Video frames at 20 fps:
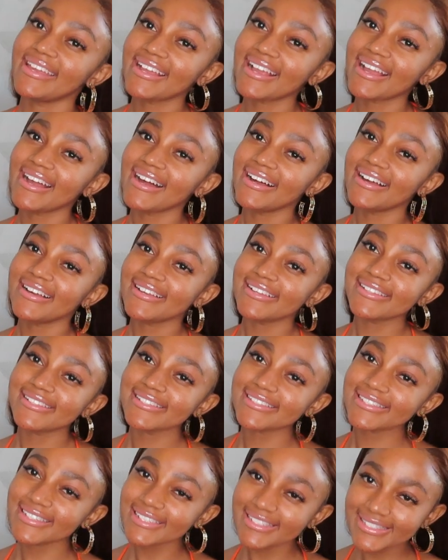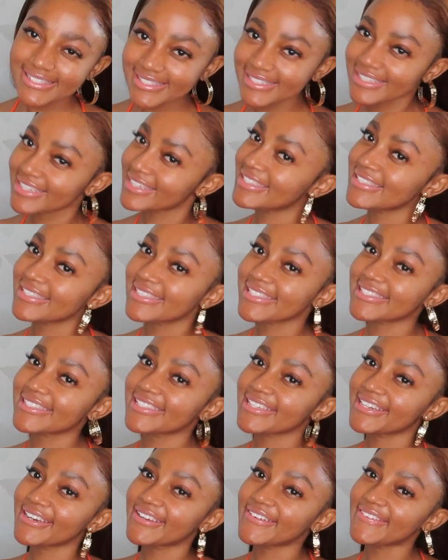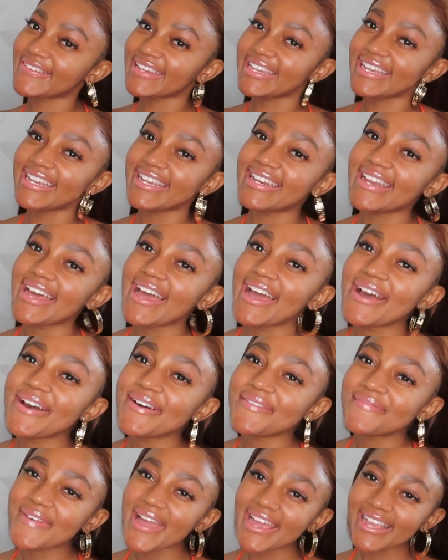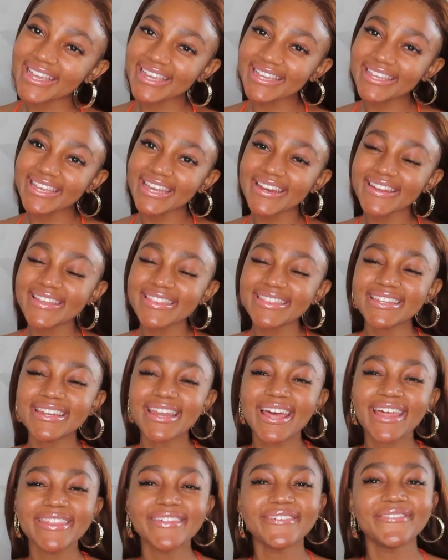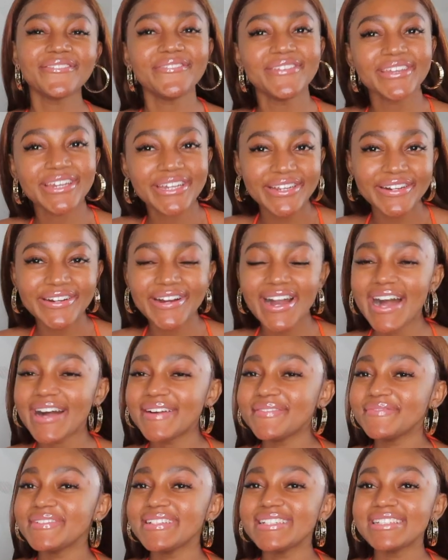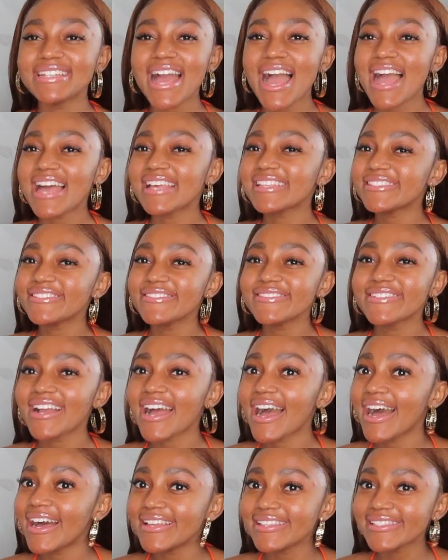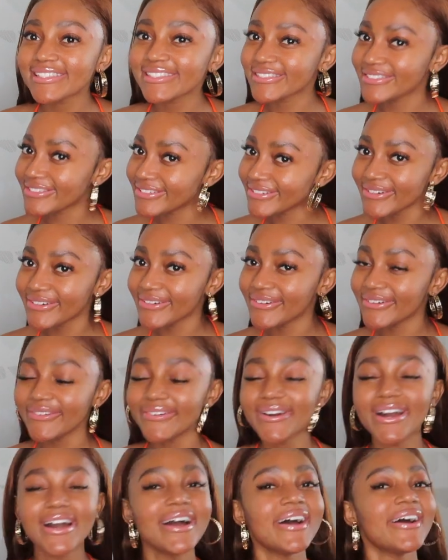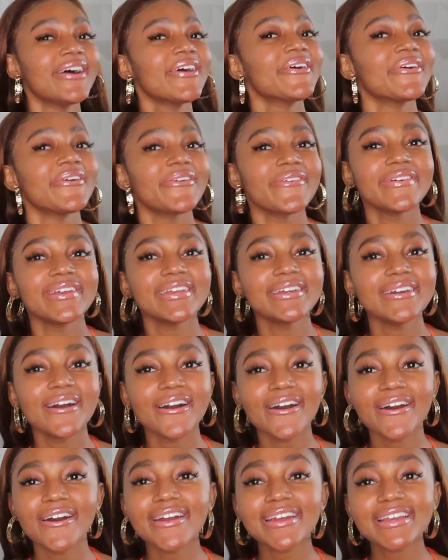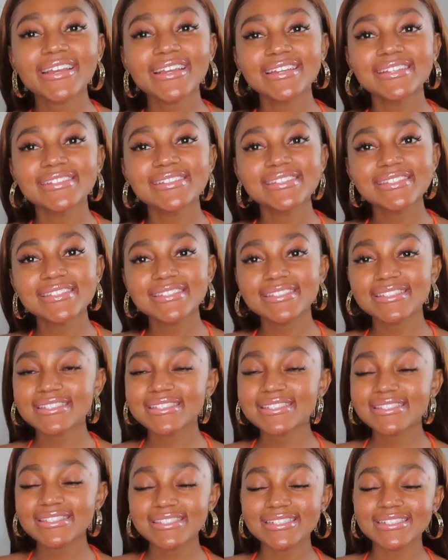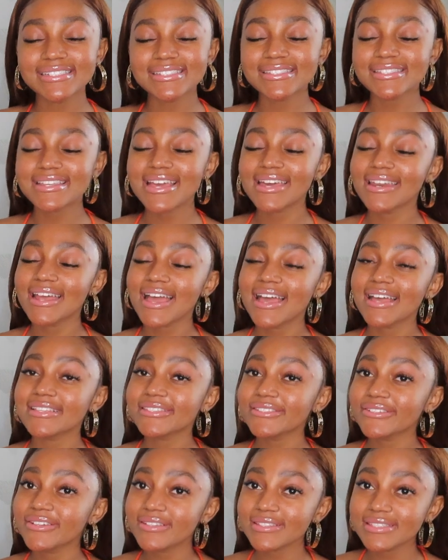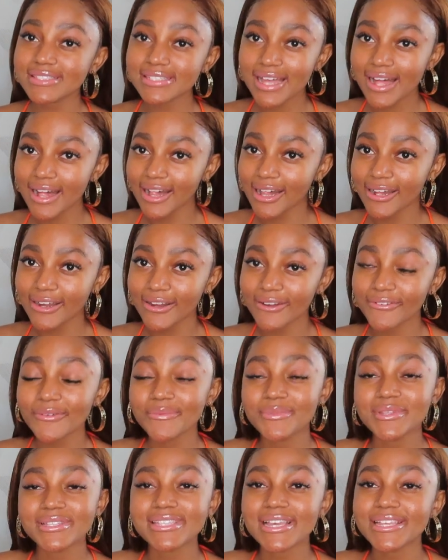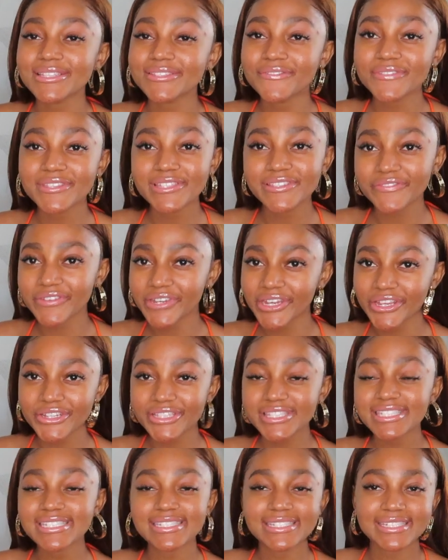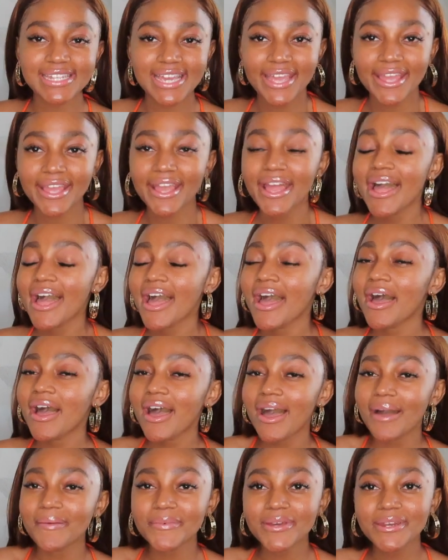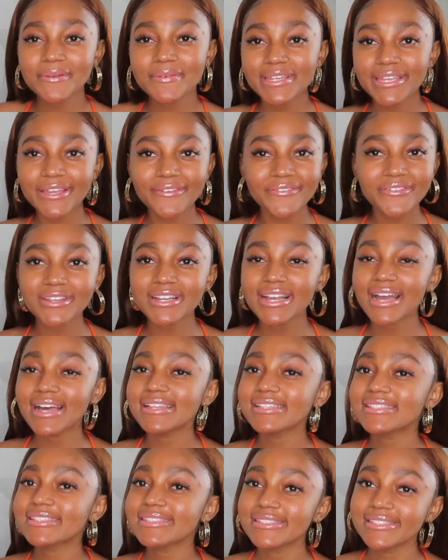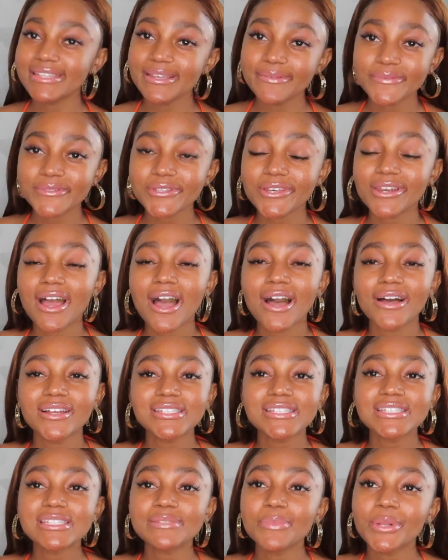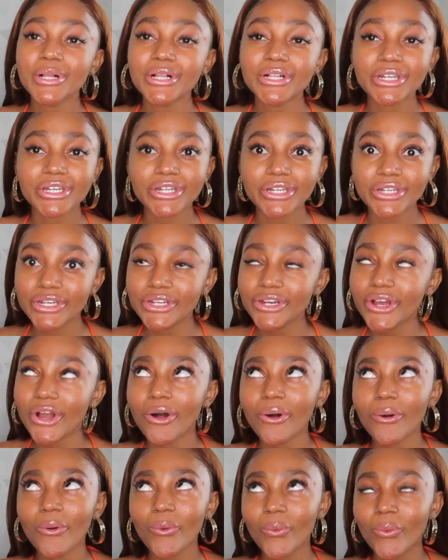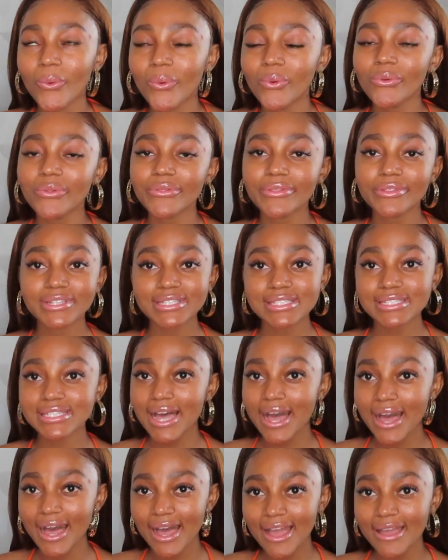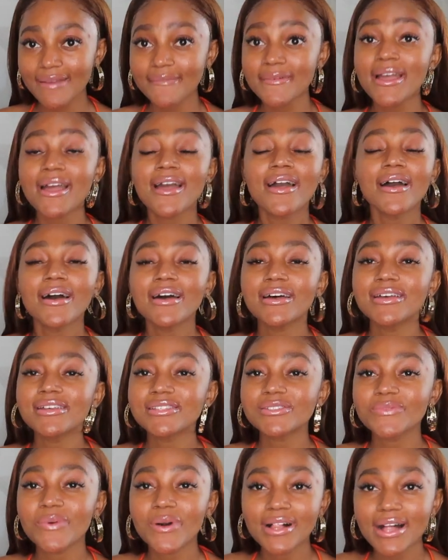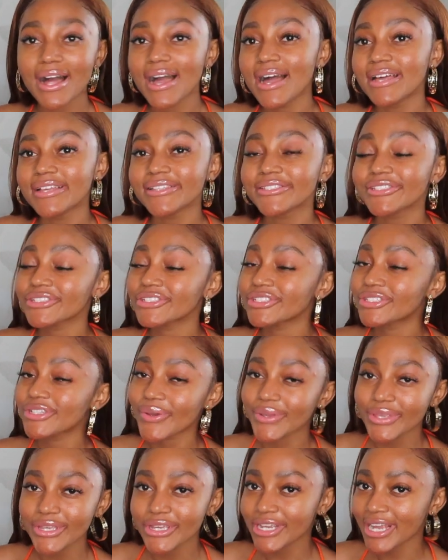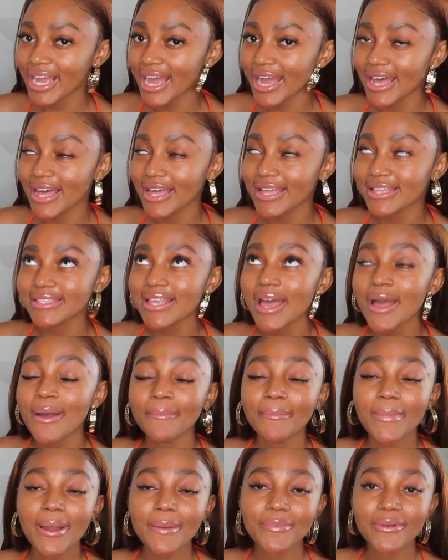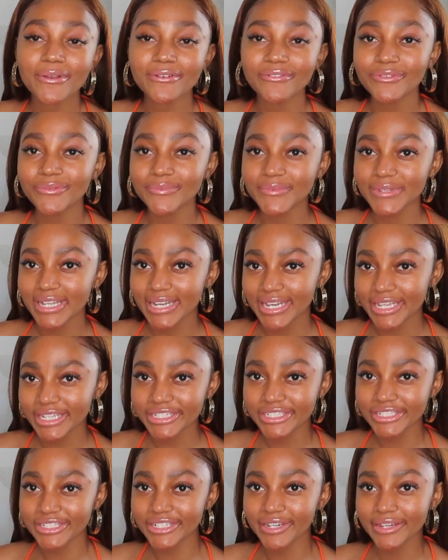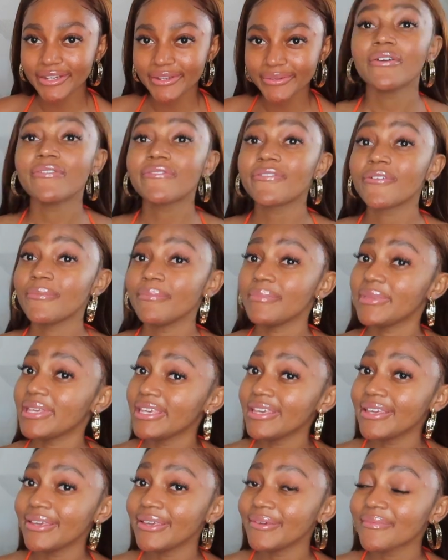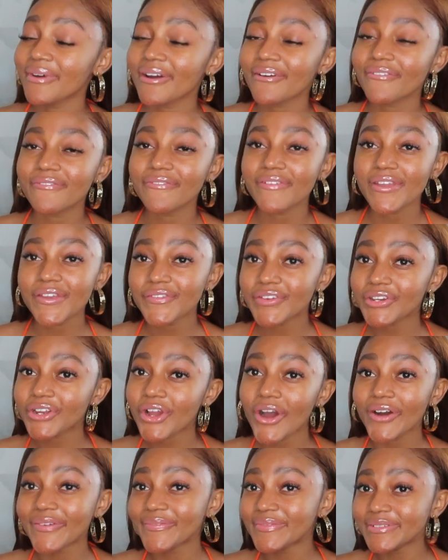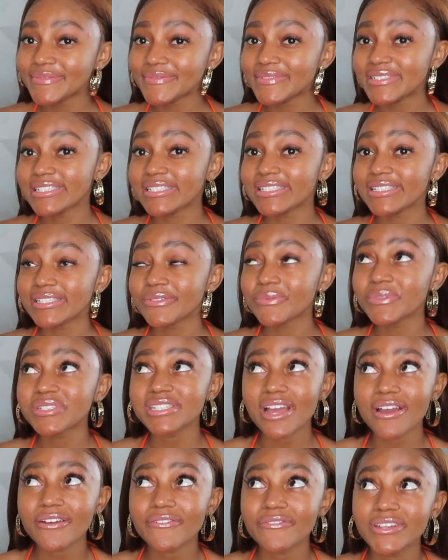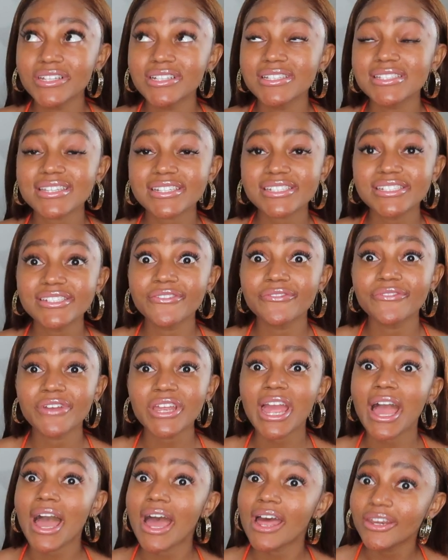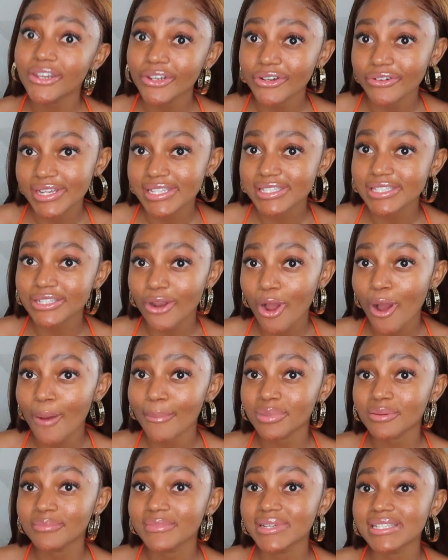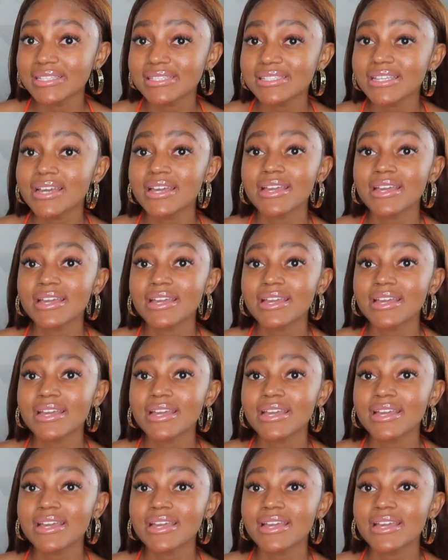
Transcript: guys, it's the consistent queen back again with another video. I mean, as you guys know, we are consistent, and as you could tell from the title of this video today, I'm going to be giving you guys tips on how to smell good all the time, as well as showing you guys my perfume collection. For me, my favorite compliment, which I feel is actually a very underrated compliment,